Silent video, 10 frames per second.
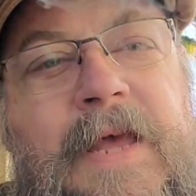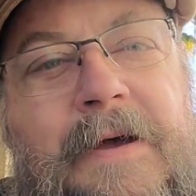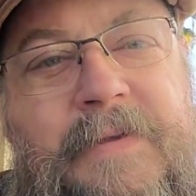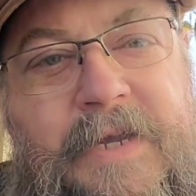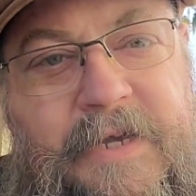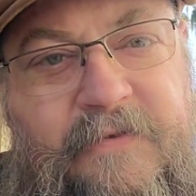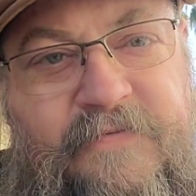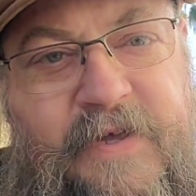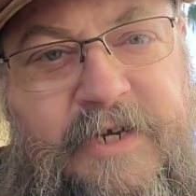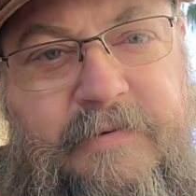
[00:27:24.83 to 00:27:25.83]
I'm going to go
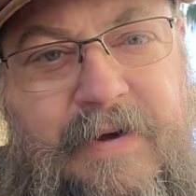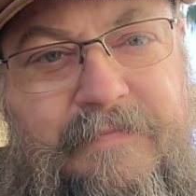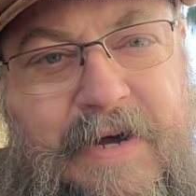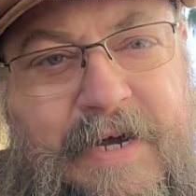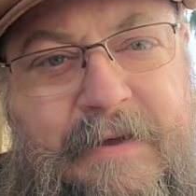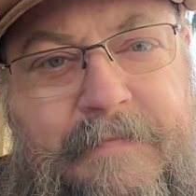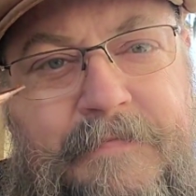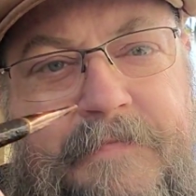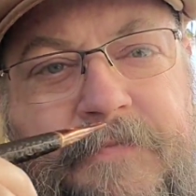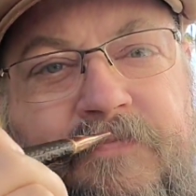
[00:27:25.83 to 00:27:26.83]
finish my pipe.
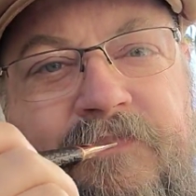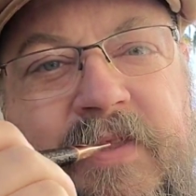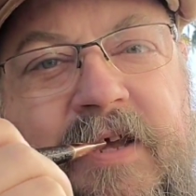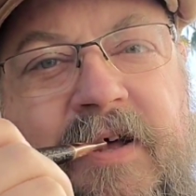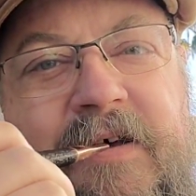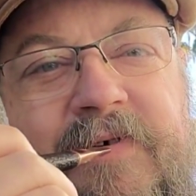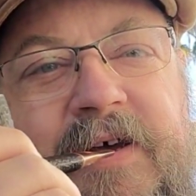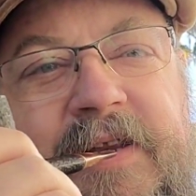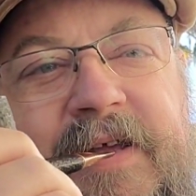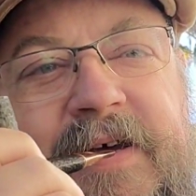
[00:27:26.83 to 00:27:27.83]
Y'all have a good